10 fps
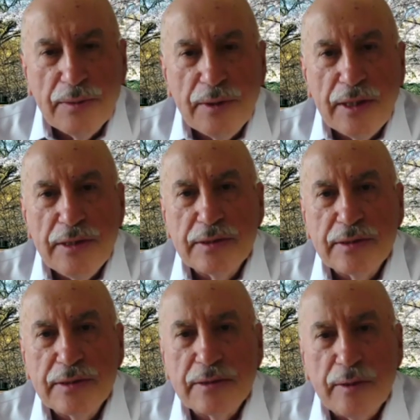These
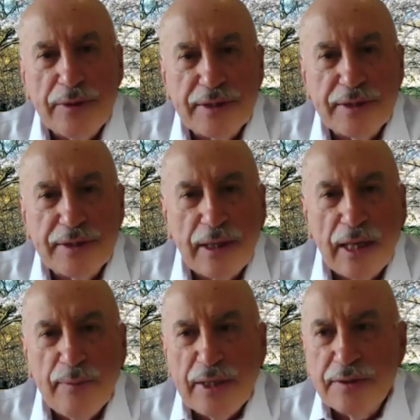represent the
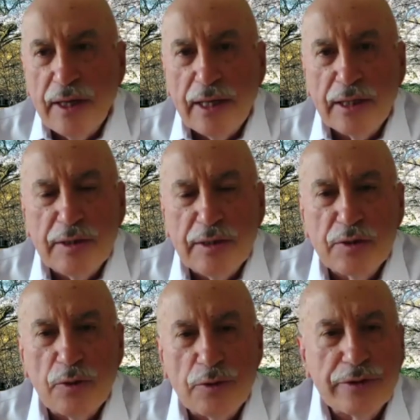MSI
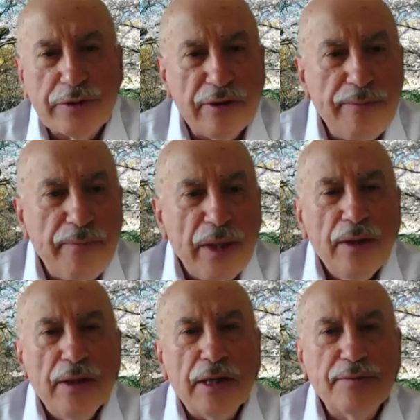consortium
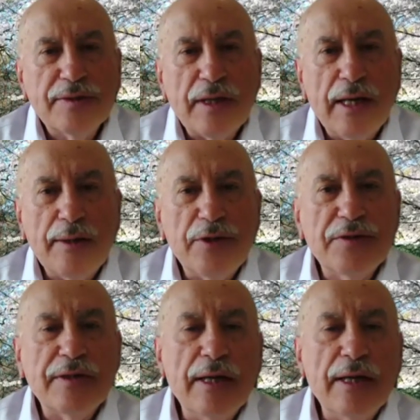of CIBERs.